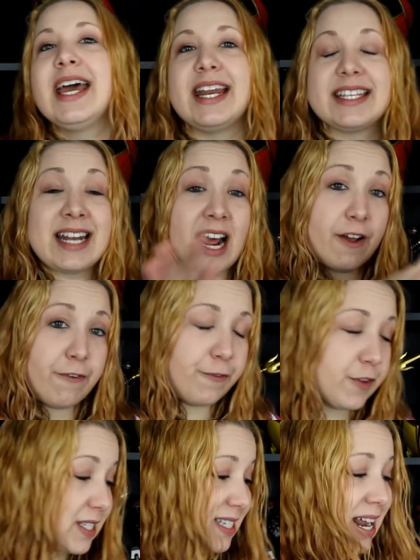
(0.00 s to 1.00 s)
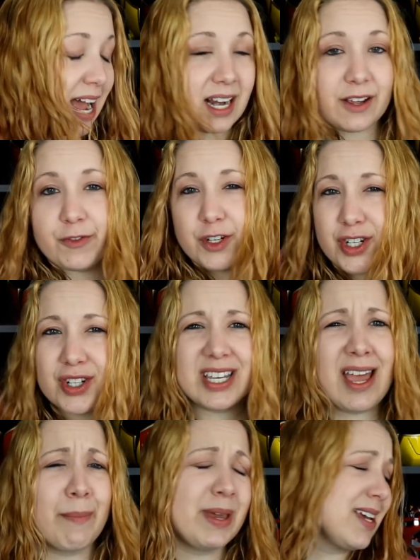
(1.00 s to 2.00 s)
It's not it's not
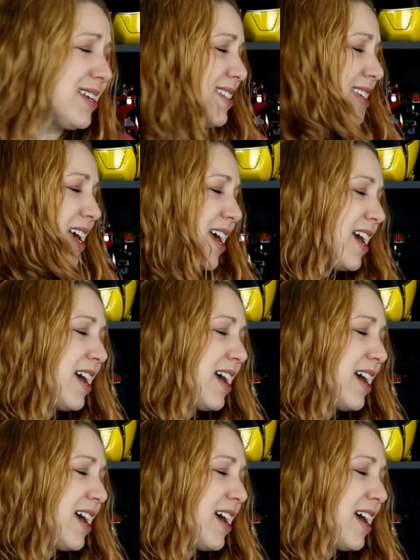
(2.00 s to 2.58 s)
officially yet because